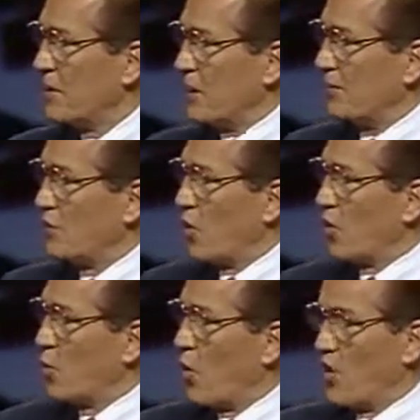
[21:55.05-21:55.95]
even though
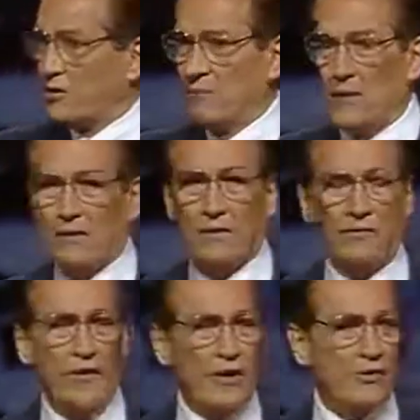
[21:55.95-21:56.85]
he walked among the
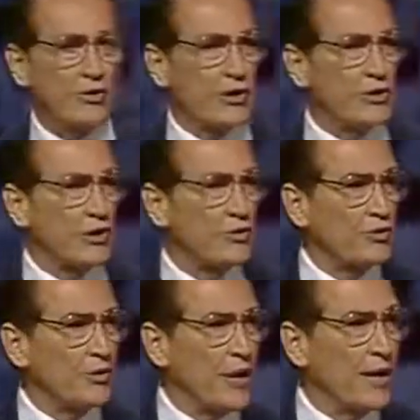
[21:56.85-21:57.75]
Pharisees and the
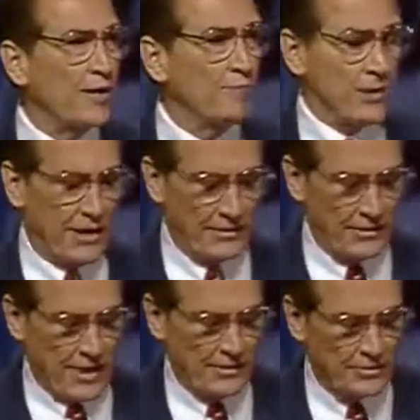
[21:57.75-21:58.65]
scribes and the
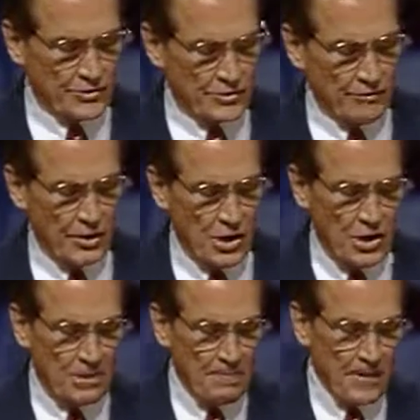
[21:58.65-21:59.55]
doctors of the
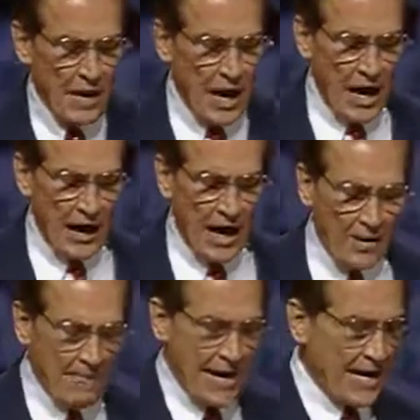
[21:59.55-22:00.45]
law,
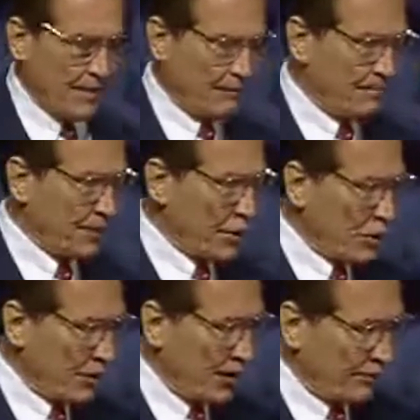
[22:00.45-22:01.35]
a man
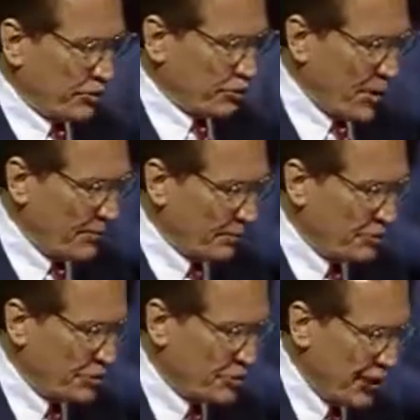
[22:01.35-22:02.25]
who never
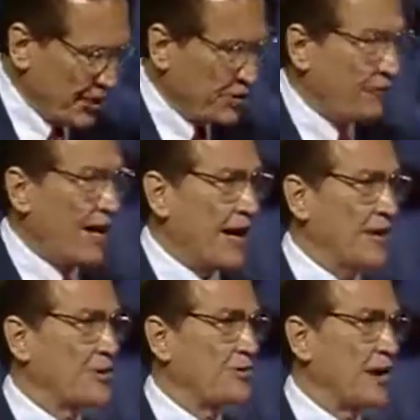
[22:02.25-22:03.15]
troubled to justify
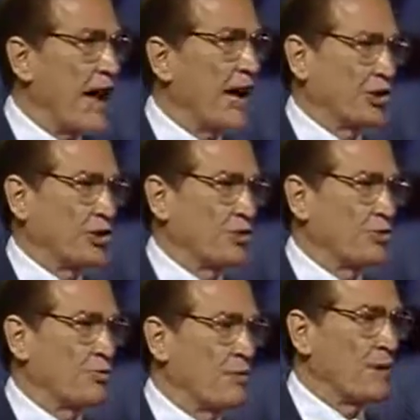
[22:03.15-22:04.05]
his
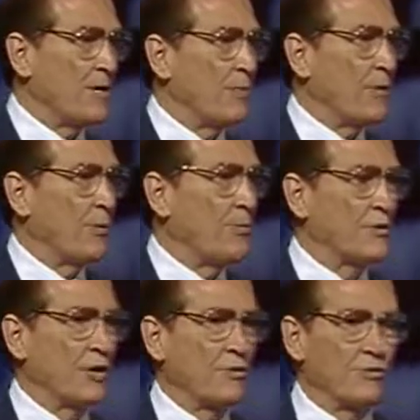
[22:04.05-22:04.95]
actions many people
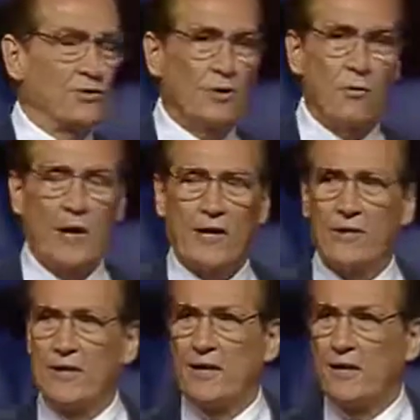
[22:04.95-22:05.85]
misunderstood what he
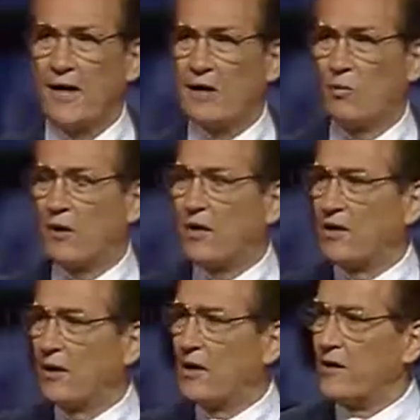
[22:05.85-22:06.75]
did, like when he
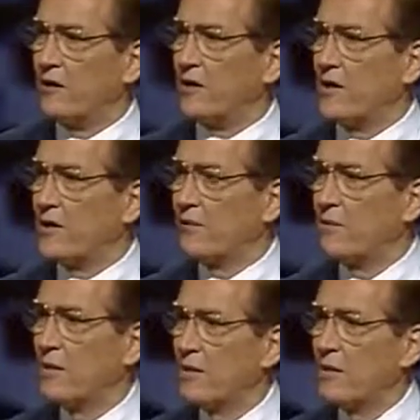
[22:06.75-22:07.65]
delayed to
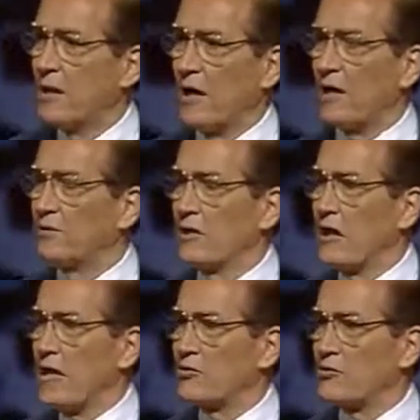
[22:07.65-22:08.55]
come uh, to
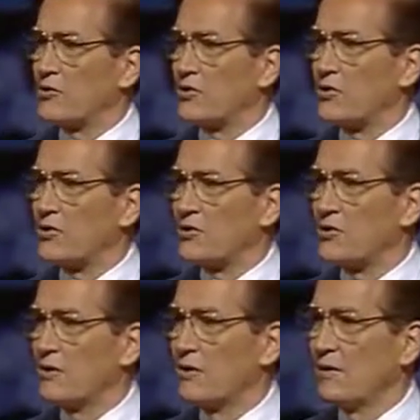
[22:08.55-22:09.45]

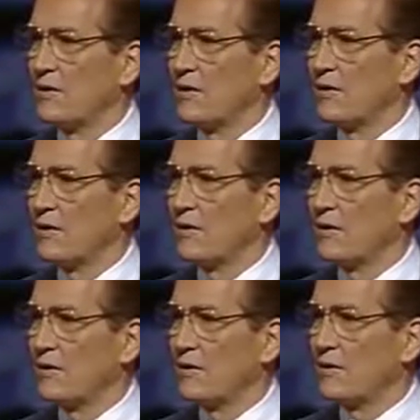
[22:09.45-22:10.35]
Lazarus'
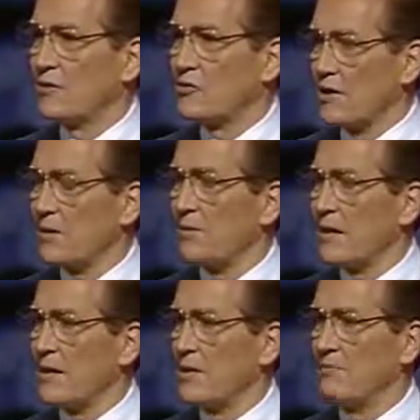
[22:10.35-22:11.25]
sick
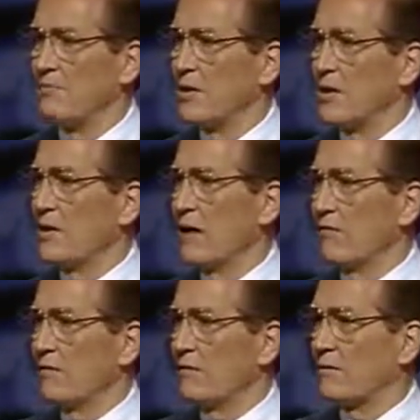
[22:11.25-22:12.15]
bed. He
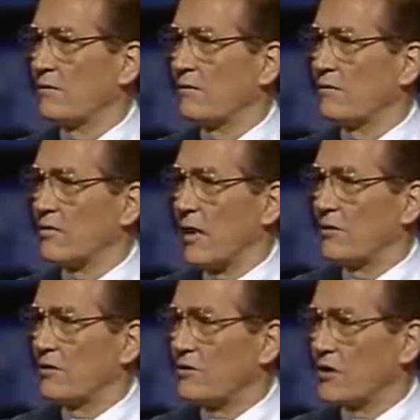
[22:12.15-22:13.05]
never
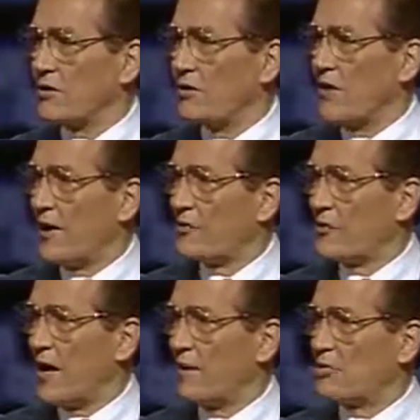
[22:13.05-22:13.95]
tried to justify or
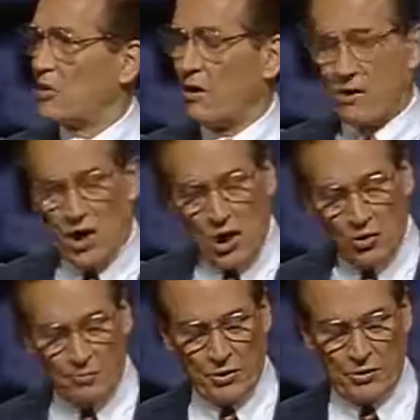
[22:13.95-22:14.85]
say, I'm sorry, or, I
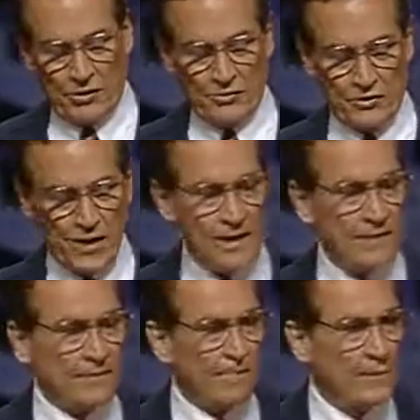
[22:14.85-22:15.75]
hope you'll
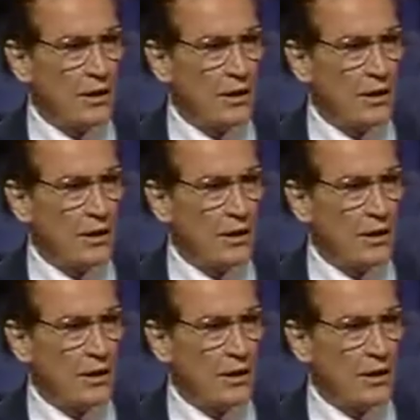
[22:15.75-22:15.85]
understand.